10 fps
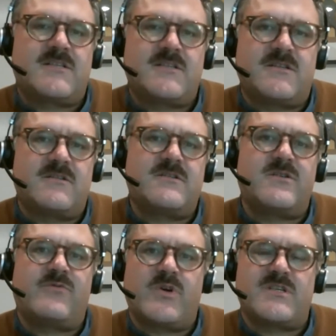to
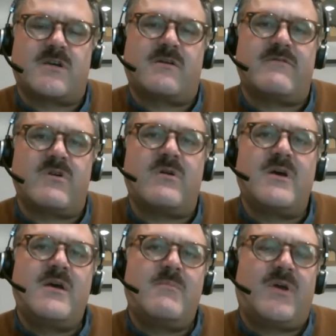avoid design review
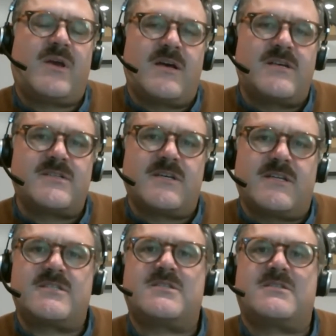because
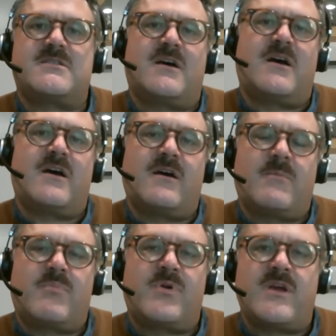it's a
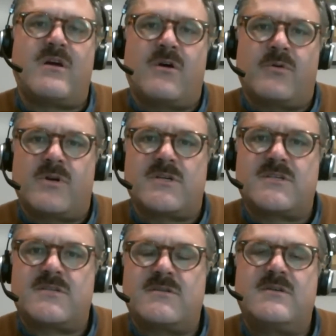pretty
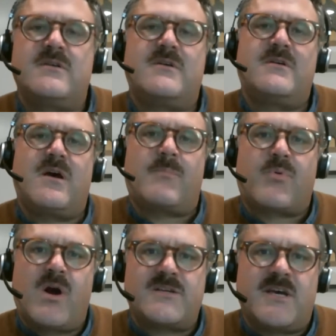onerous
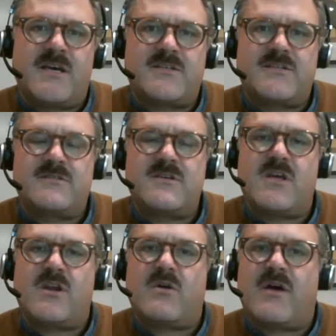process.
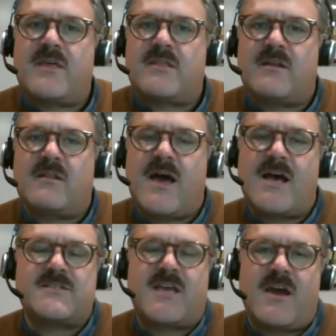I think the
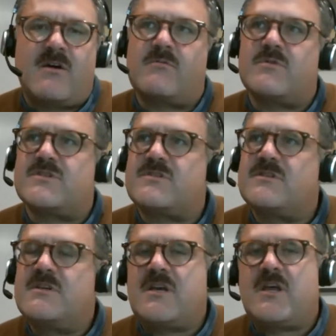last count was,
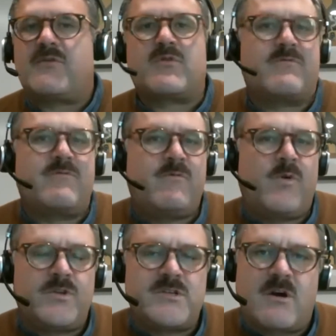for
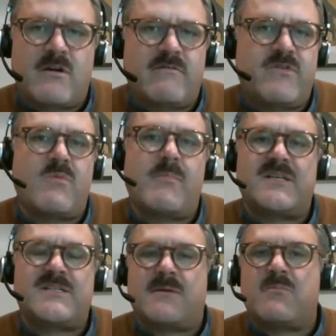full design review, it
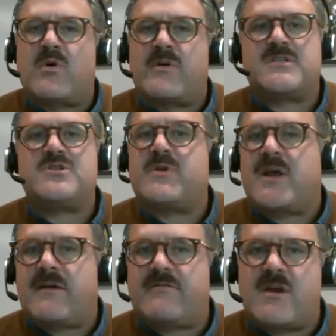might take more than
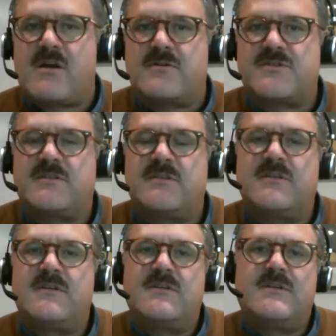2.5 years.
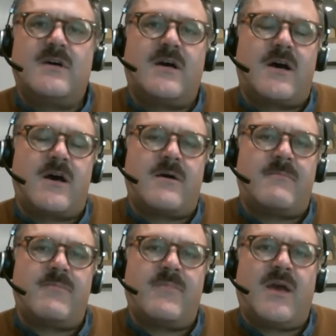
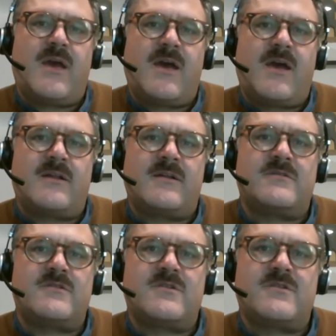And
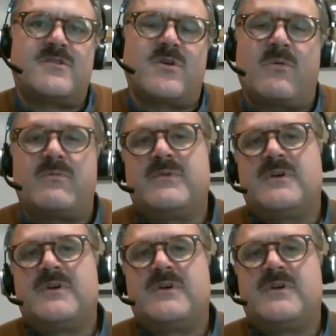so